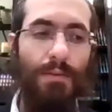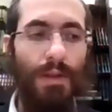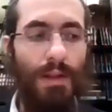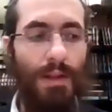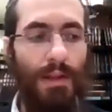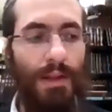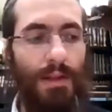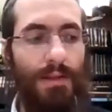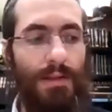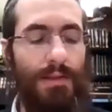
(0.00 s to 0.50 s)

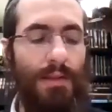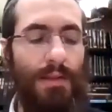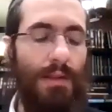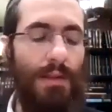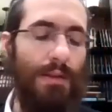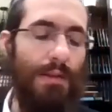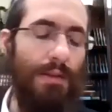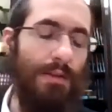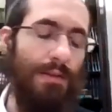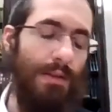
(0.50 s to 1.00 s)
In
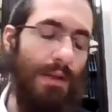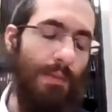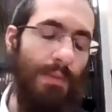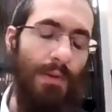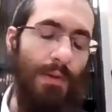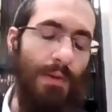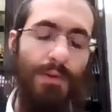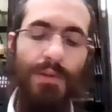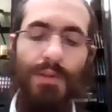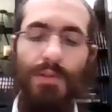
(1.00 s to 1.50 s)

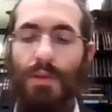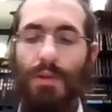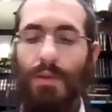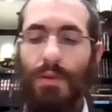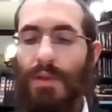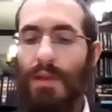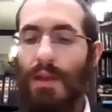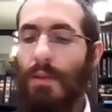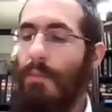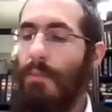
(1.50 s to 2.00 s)
something which is
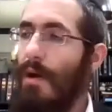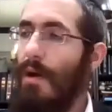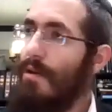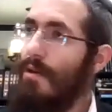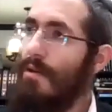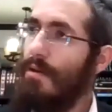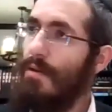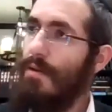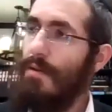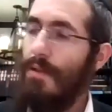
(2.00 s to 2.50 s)
only
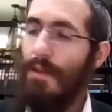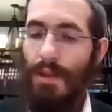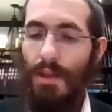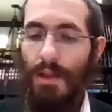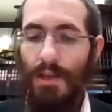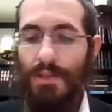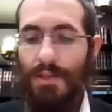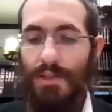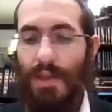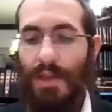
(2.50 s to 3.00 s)
midrabanan,
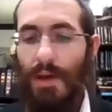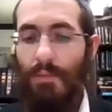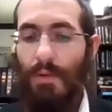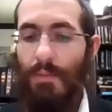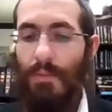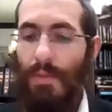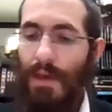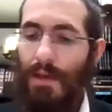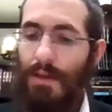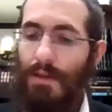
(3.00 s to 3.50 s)
so
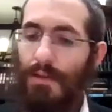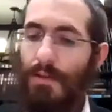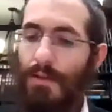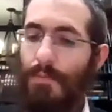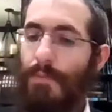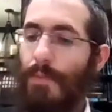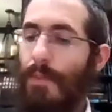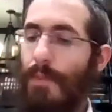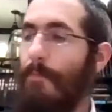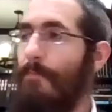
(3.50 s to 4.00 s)
then we're
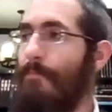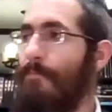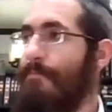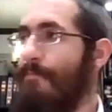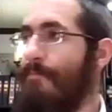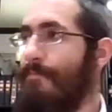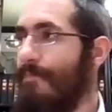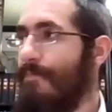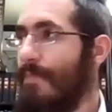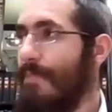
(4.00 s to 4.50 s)
mekel.
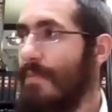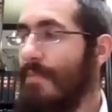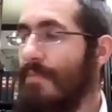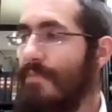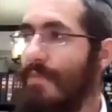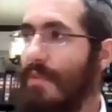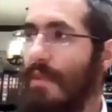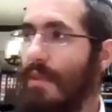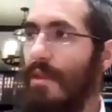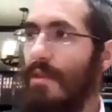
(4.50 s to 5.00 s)

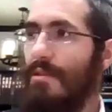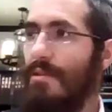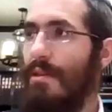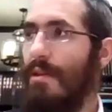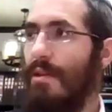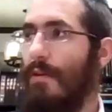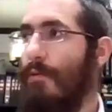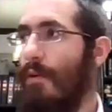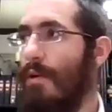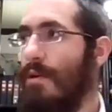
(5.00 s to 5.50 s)

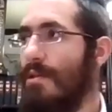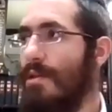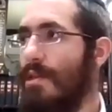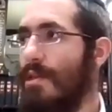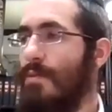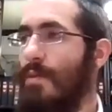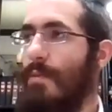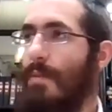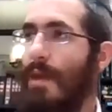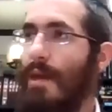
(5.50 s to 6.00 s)
Therefore,
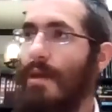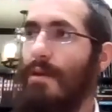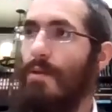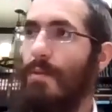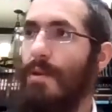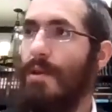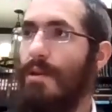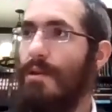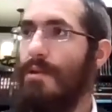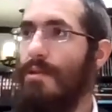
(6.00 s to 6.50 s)
since we're
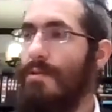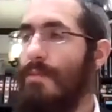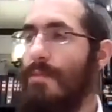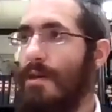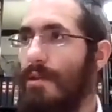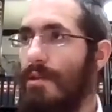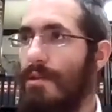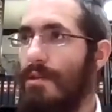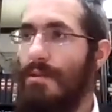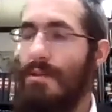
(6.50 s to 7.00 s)
mekel, we could
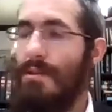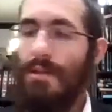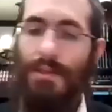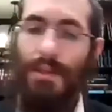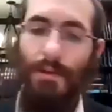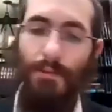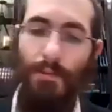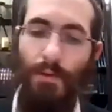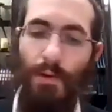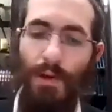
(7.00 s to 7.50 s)

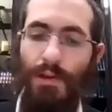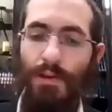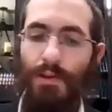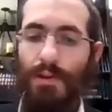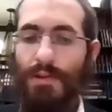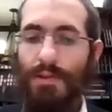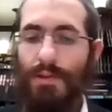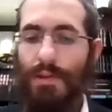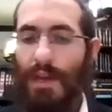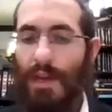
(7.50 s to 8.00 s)

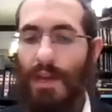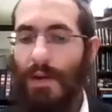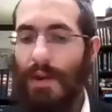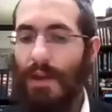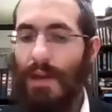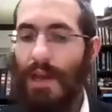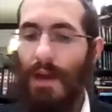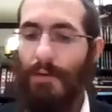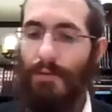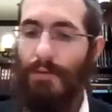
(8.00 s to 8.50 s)
be
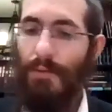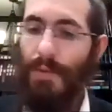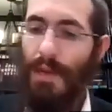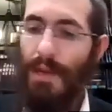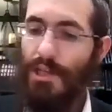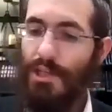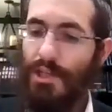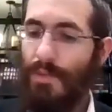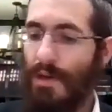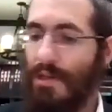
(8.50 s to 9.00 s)
ready to count
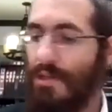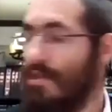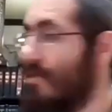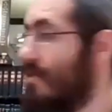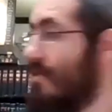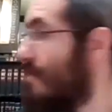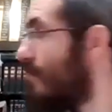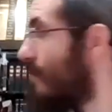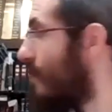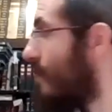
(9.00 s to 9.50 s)
from Ben
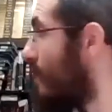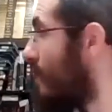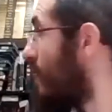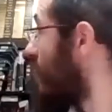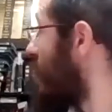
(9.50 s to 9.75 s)
Hashmashas.